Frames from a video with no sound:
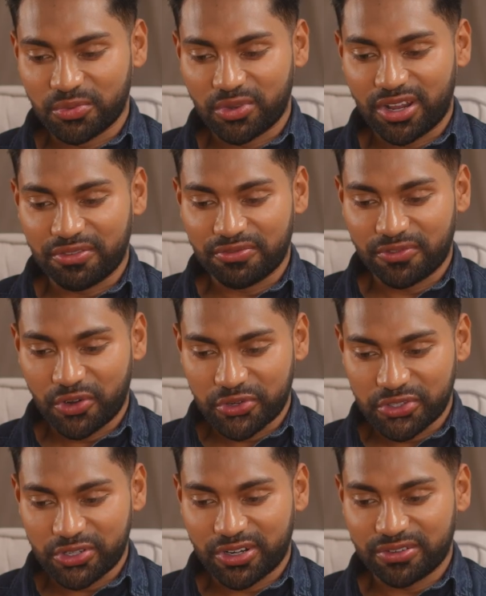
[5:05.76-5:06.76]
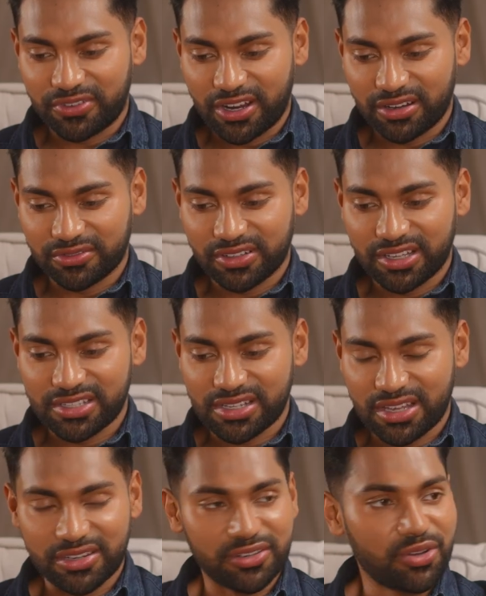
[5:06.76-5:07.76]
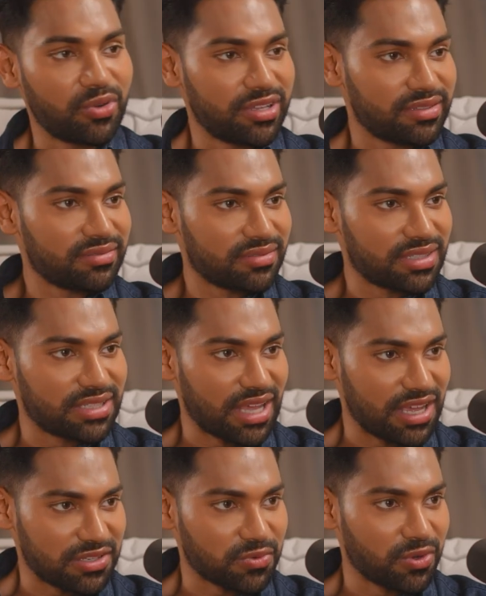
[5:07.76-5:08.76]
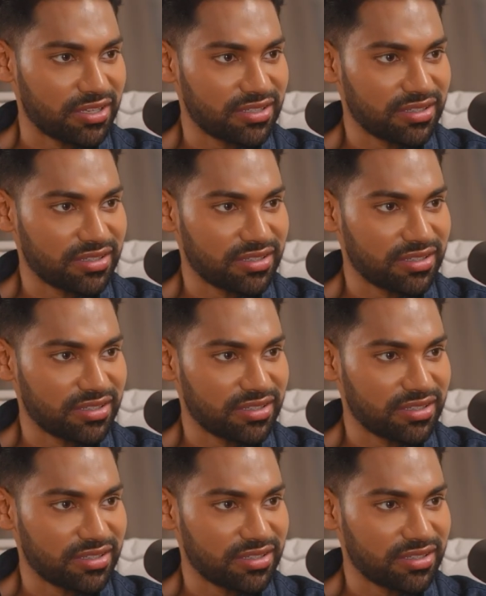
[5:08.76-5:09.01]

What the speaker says: When I first started Fireflies, I didn't know what SaaS was.